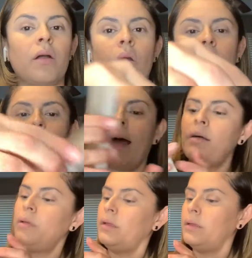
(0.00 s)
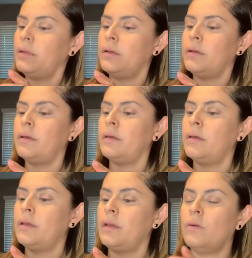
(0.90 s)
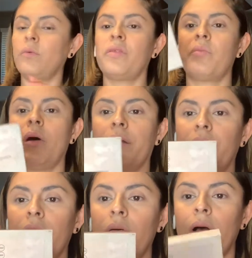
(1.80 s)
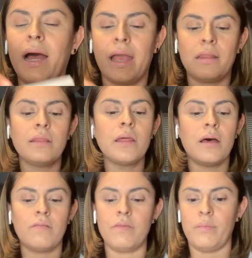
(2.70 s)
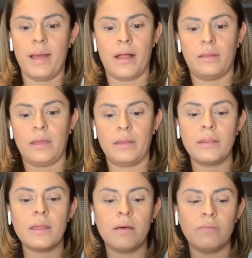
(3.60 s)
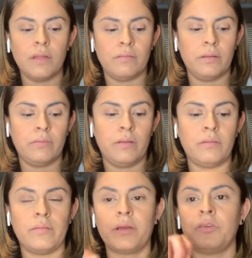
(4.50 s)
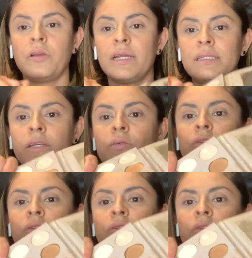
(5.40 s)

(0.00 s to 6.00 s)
to use this palette here, Kim K and Mario collab. I love this